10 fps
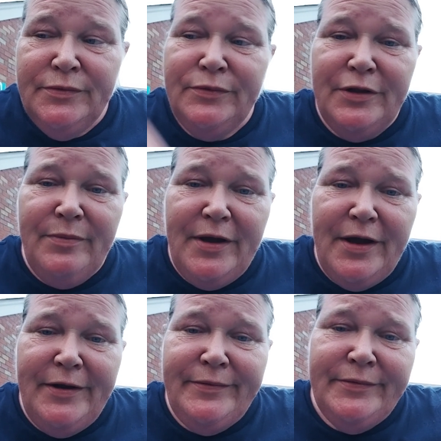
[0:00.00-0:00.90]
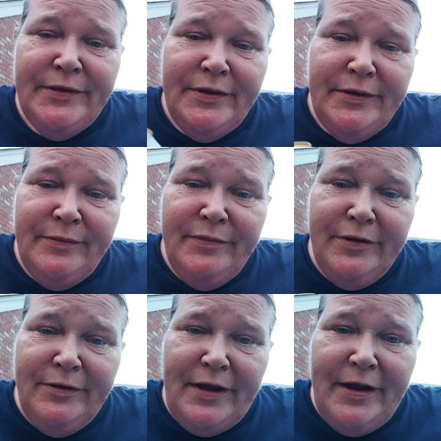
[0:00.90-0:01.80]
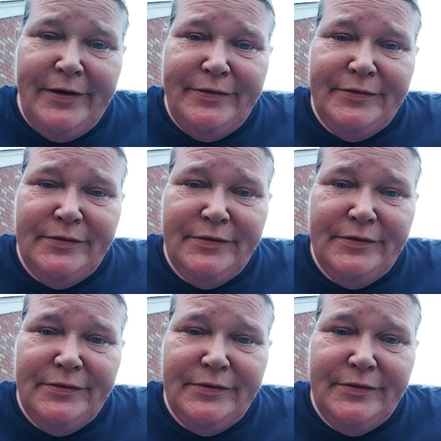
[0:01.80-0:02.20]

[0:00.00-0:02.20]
with my Miller Lite,